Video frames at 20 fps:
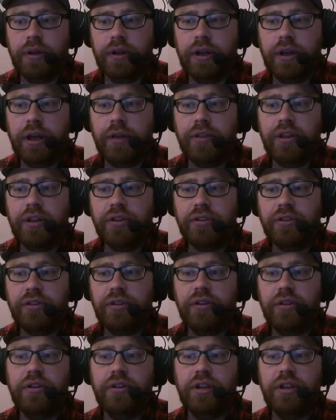Now this
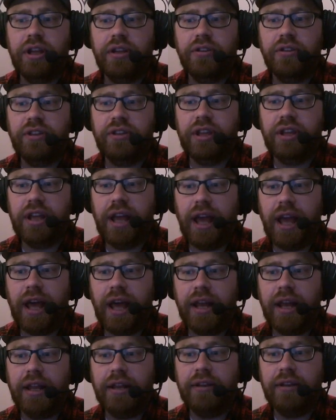DLC
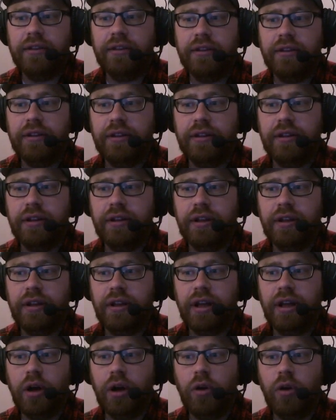added
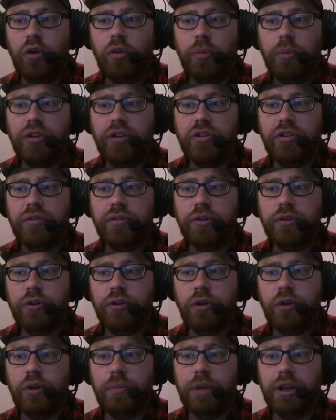a whole bunch of new
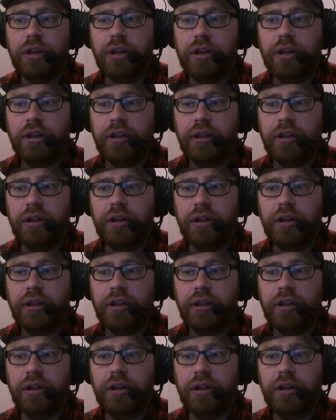equipment